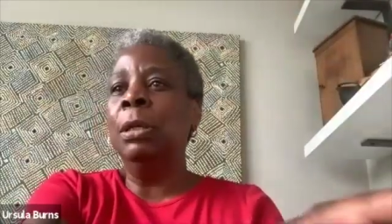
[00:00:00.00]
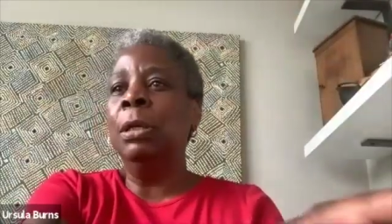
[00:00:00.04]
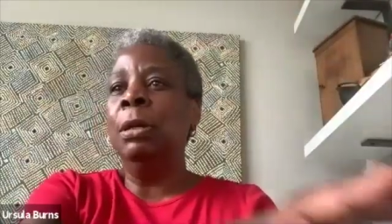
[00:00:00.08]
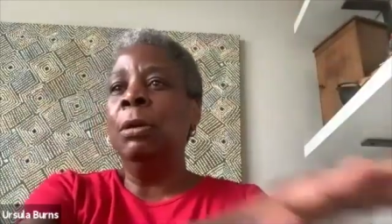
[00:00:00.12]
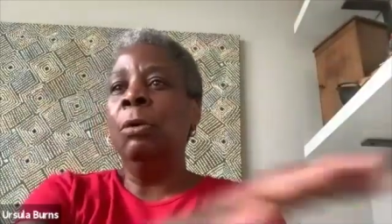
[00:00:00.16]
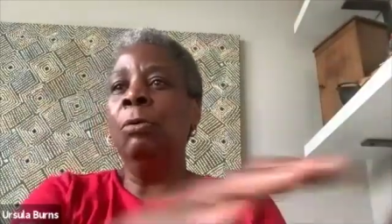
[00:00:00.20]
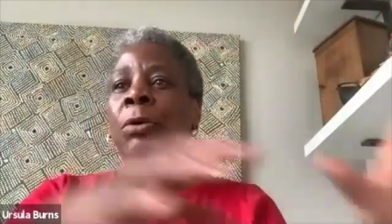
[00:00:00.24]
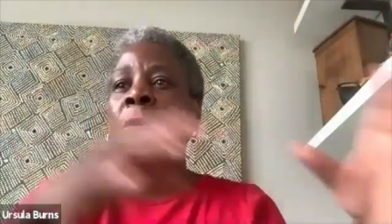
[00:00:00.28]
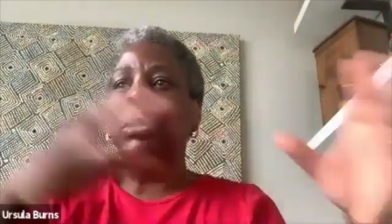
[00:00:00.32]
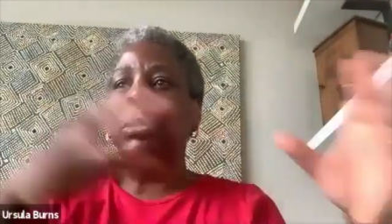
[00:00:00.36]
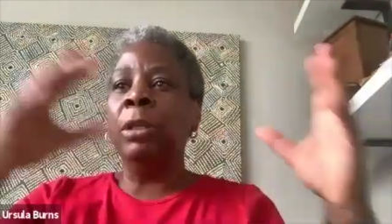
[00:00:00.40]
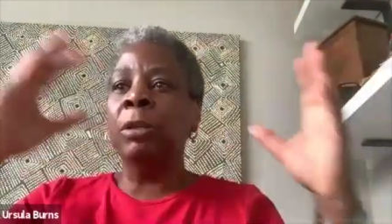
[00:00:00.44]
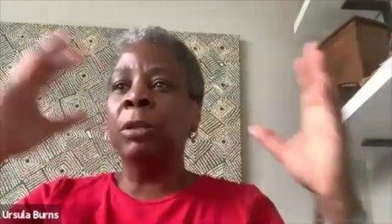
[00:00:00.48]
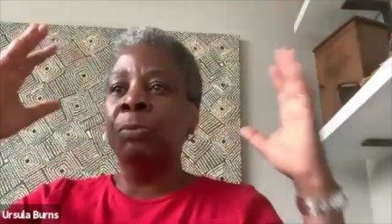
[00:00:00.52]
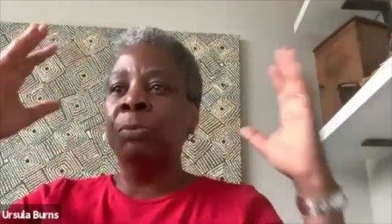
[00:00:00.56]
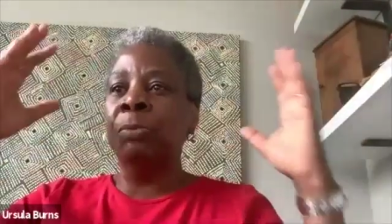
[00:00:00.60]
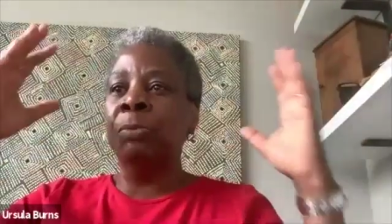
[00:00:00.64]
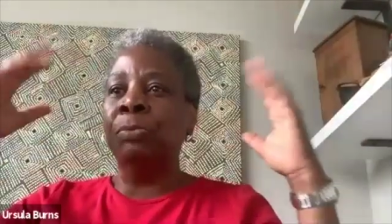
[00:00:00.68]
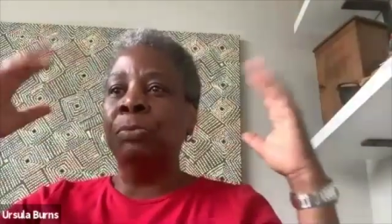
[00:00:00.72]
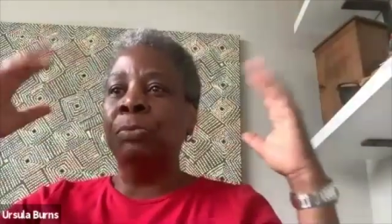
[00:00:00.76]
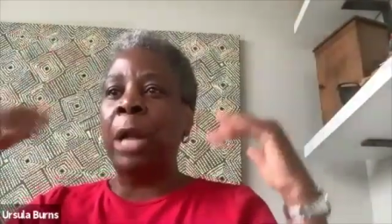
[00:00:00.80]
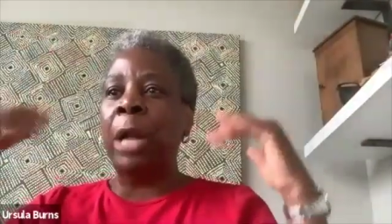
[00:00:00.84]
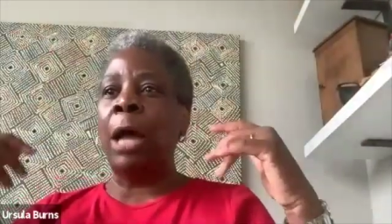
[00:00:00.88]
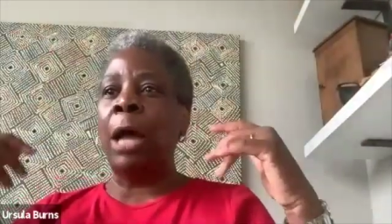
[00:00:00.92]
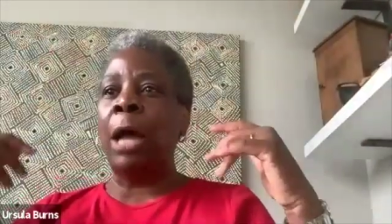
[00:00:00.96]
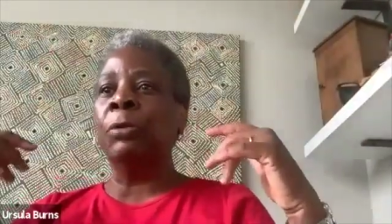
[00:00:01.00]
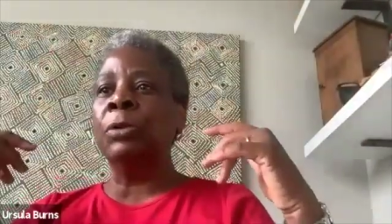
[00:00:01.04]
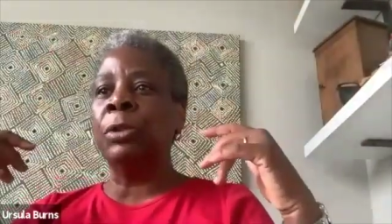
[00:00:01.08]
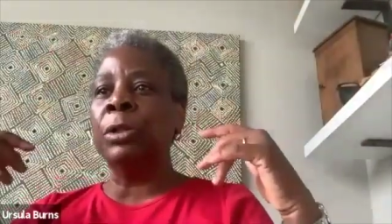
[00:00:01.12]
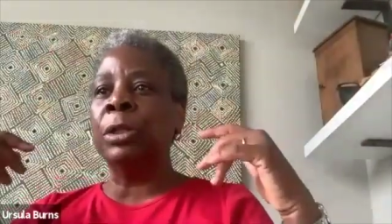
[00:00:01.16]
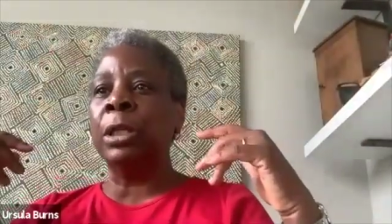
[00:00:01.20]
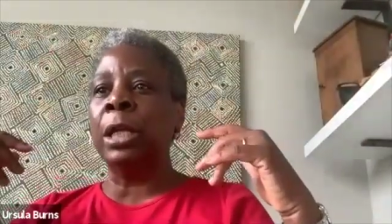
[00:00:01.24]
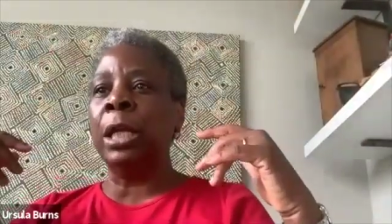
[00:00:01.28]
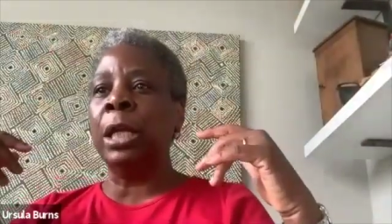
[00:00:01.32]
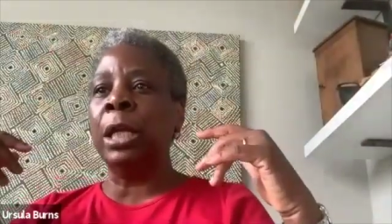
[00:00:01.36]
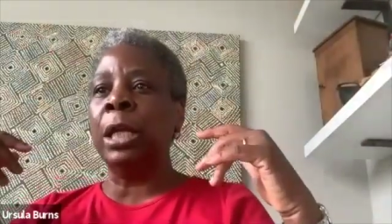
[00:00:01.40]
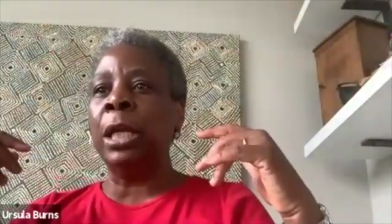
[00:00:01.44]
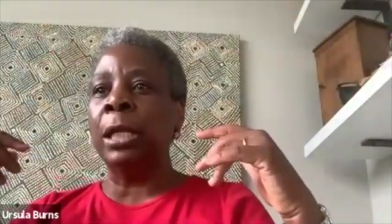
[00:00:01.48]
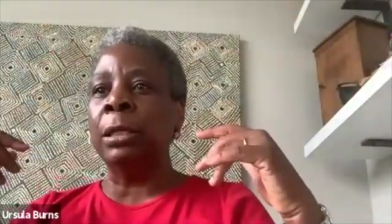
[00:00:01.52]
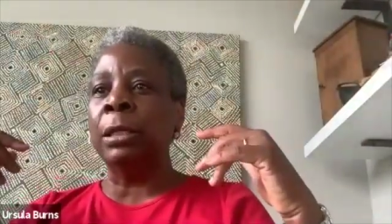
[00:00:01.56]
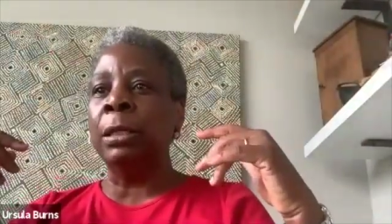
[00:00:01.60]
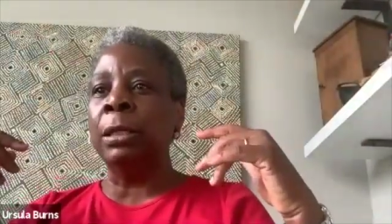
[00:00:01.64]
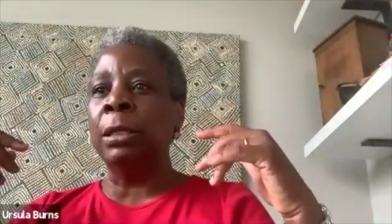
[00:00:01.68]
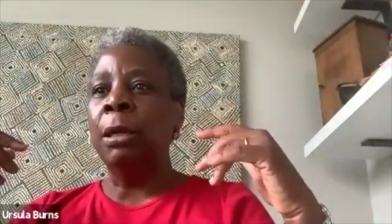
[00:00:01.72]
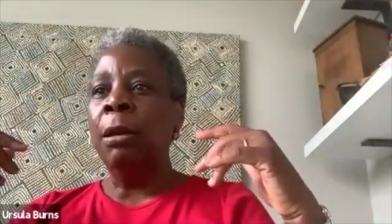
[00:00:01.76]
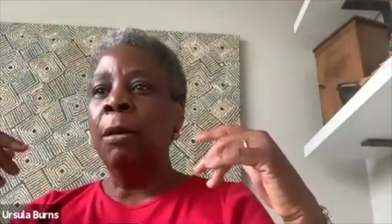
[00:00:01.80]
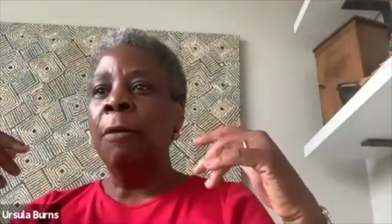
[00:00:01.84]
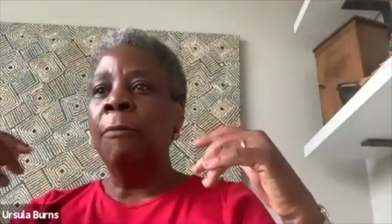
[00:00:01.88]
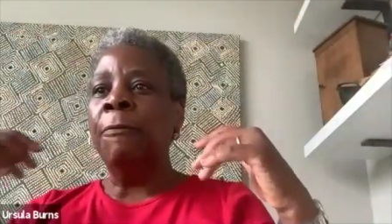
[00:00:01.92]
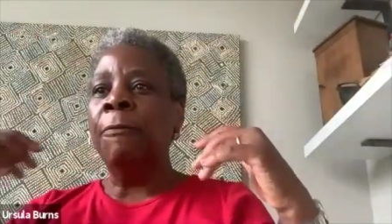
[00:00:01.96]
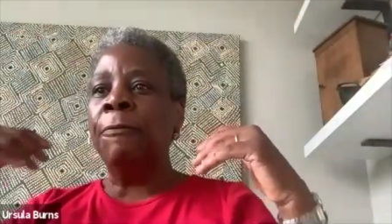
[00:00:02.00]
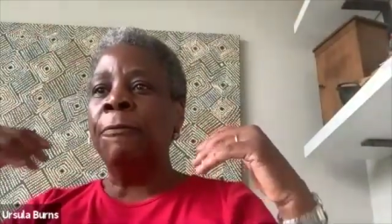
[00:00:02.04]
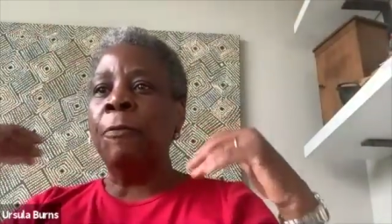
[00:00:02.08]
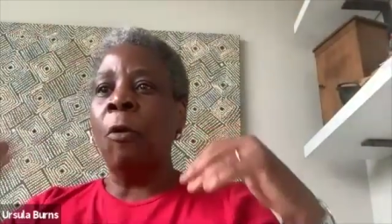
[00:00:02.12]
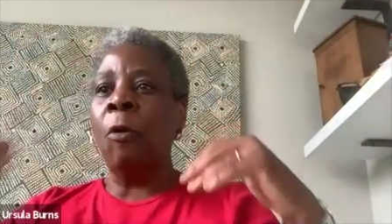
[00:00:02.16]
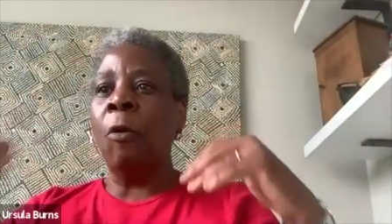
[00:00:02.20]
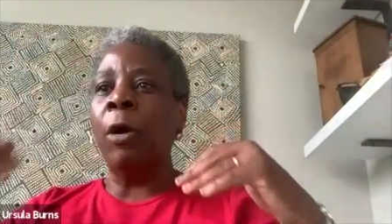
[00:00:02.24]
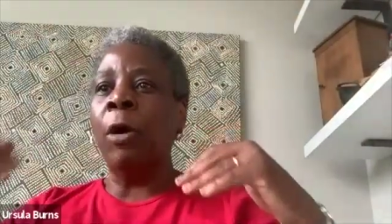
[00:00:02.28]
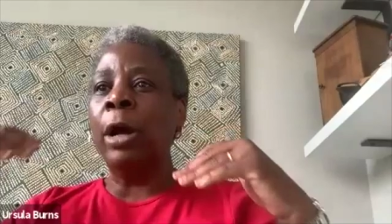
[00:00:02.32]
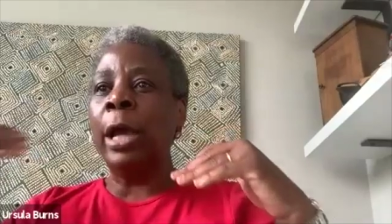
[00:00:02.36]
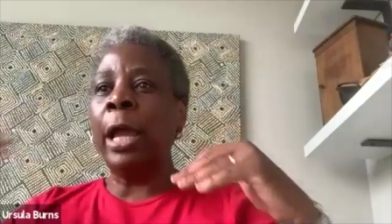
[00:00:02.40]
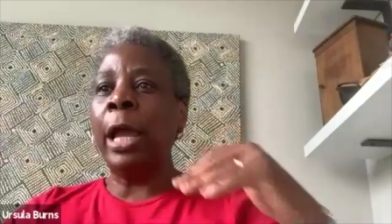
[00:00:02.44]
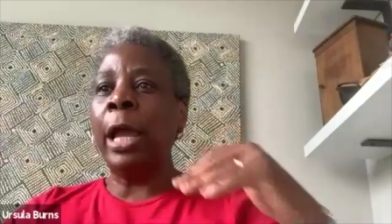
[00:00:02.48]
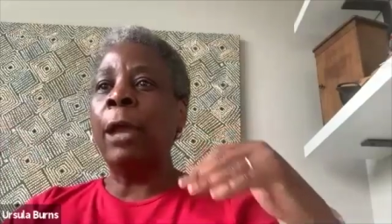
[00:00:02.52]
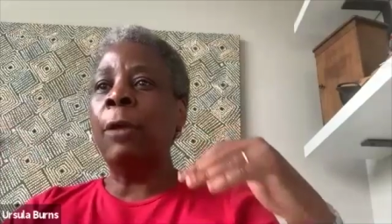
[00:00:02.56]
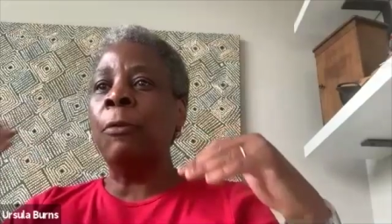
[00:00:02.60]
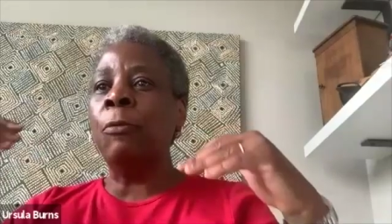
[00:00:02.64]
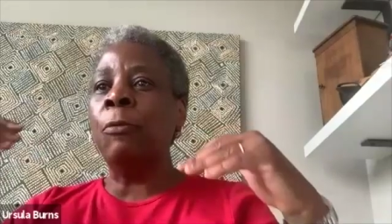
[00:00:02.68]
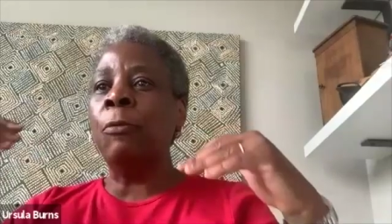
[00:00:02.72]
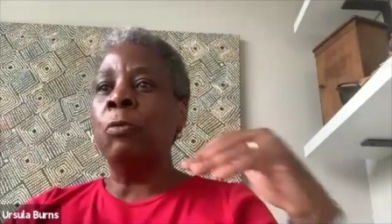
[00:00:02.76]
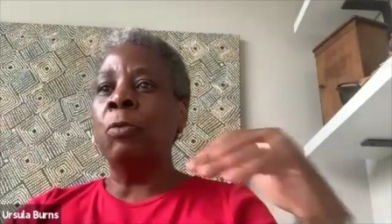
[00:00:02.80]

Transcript: with this brown skin for a